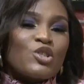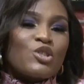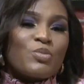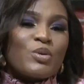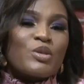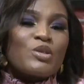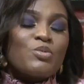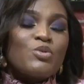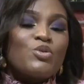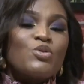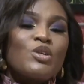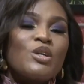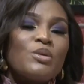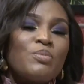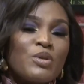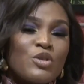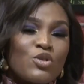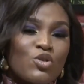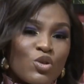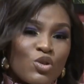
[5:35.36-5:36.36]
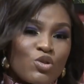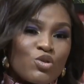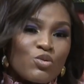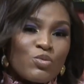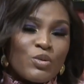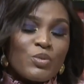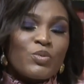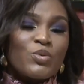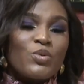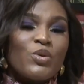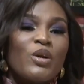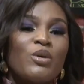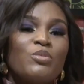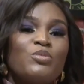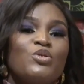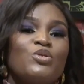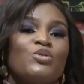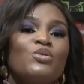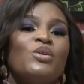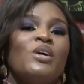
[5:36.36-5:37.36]
as possible to keep in touch with people who
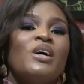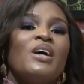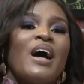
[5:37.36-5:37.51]
helped you